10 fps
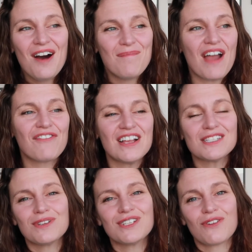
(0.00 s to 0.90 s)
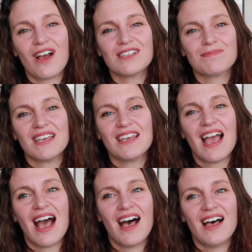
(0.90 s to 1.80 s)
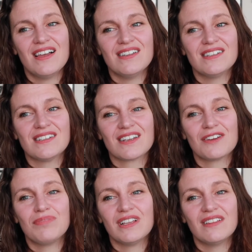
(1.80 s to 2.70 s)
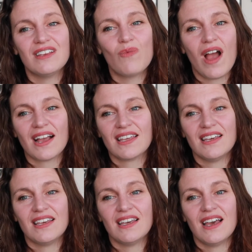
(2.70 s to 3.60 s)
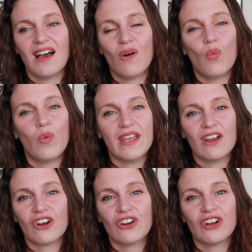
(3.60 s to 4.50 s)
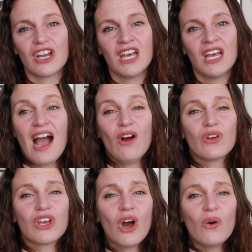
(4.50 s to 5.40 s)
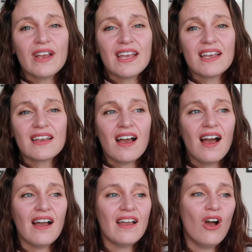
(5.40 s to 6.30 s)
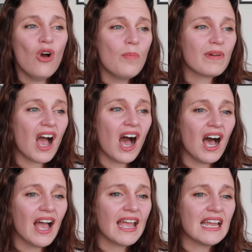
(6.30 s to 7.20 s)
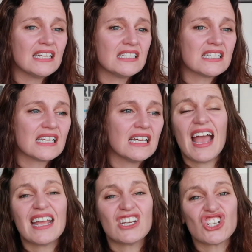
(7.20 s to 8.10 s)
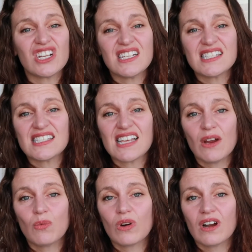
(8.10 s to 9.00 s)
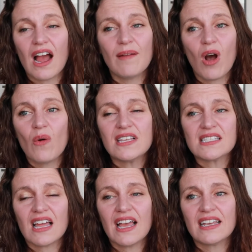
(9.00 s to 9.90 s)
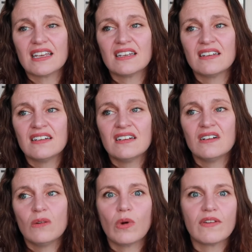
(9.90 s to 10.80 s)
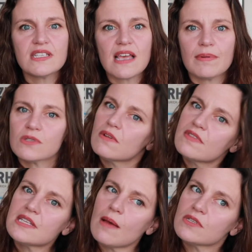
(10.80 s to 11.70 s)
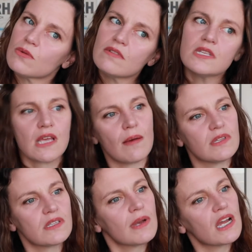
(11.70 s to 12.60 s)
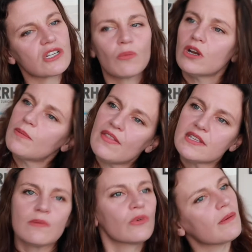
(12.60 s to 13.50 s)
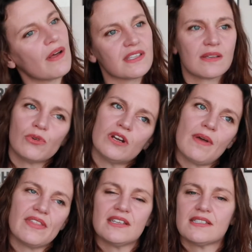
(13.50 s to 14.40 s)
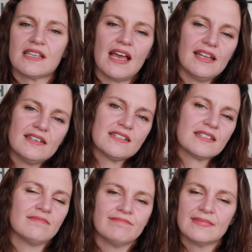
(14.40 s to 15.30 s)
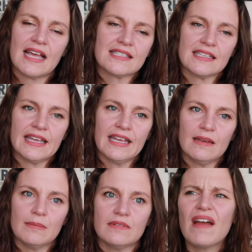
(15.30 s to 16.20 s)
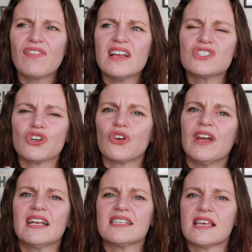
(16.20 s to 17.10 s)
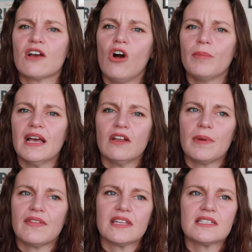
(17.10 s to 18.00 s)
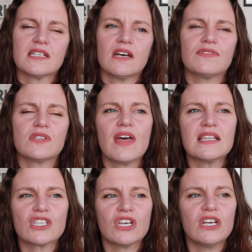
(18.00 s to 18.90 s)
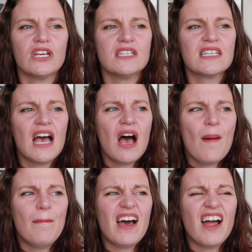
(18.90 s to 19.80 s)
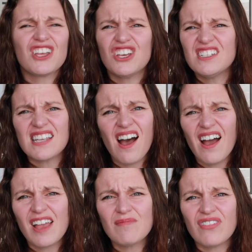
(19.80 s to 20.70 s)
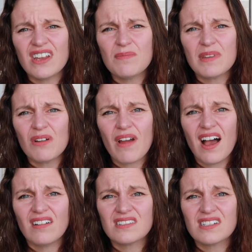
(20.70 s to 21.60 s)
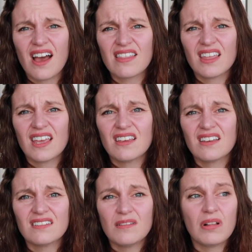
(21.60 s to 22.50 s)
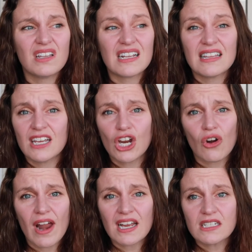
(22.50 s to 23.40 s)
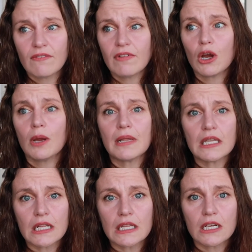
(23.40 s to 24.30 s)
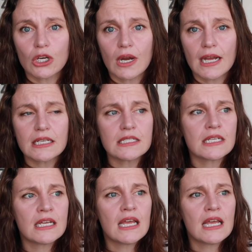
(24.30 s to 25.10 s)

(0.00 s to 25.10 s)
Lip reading: My friends would describe me as completely wacky, weird, outgoing, I hope kind, anxious. I'm always like, what if this happens? What if this happens? What if this happens? Oh my gosh, I'm worried about this. I'm worried about this. I'm worried about this. And that's lame. My friends are great because they call me out about that stuff. So that's good. But a good time, fun to be around, I think. Politically incorrect, very politically incorrect.